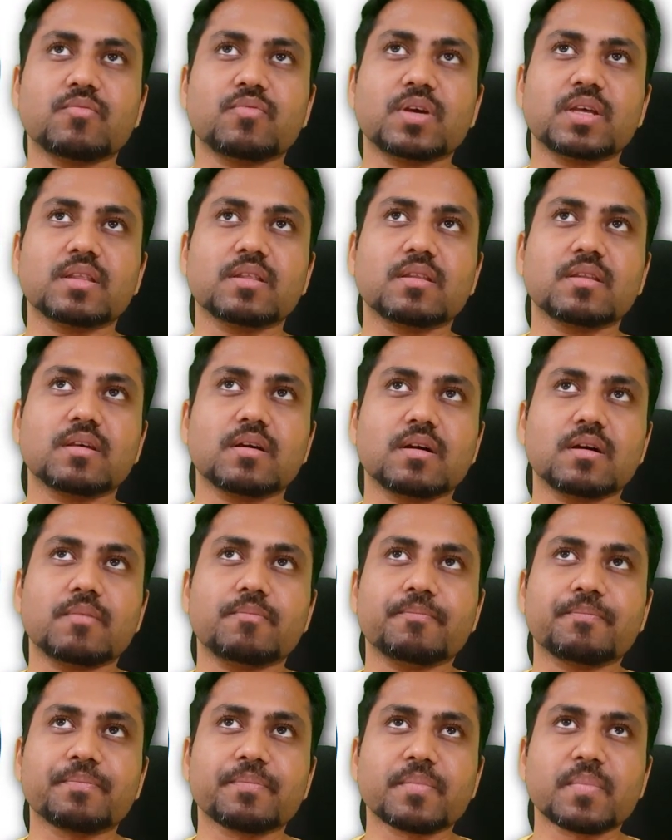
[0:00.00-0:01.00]
when
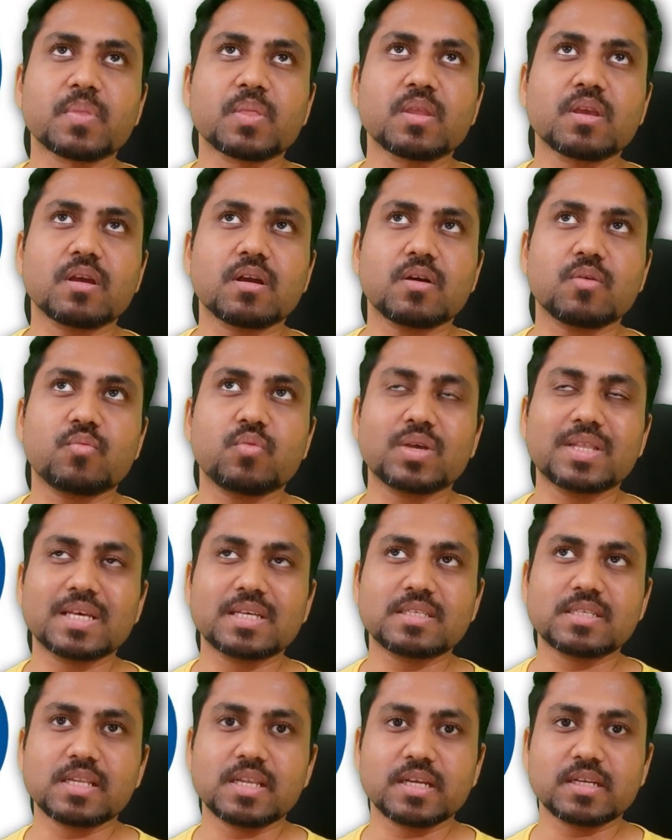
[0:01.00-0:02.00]
I
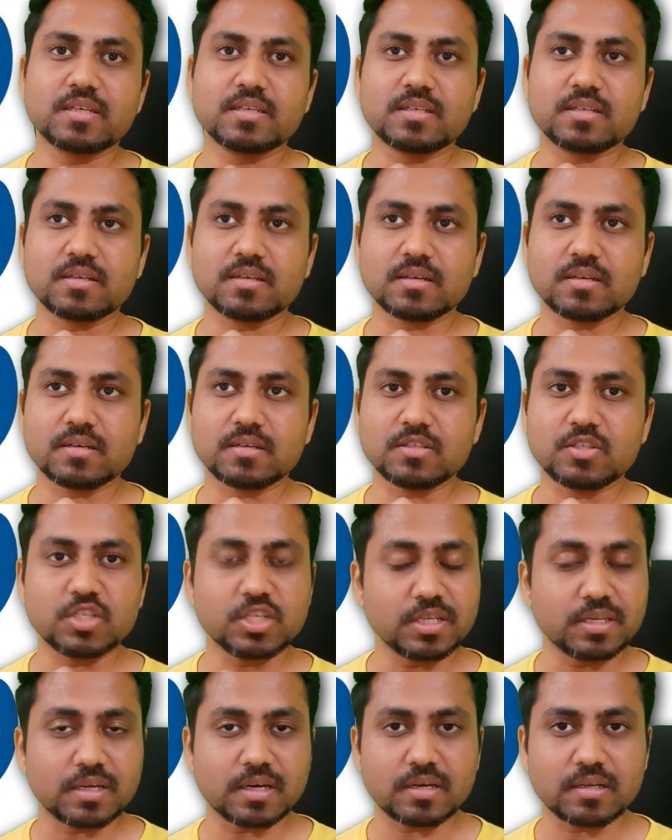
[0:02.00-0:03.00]
select
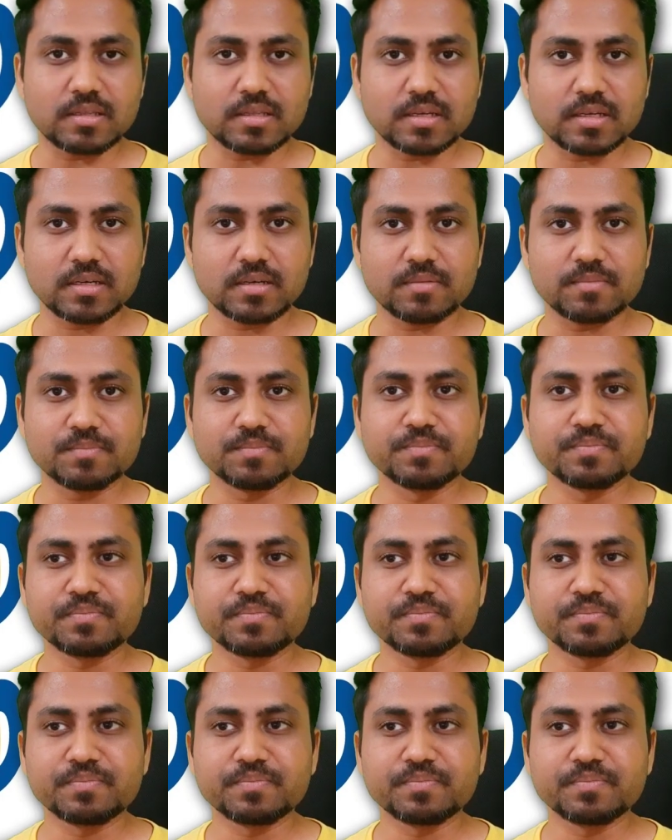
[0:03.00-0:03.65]
Jira, then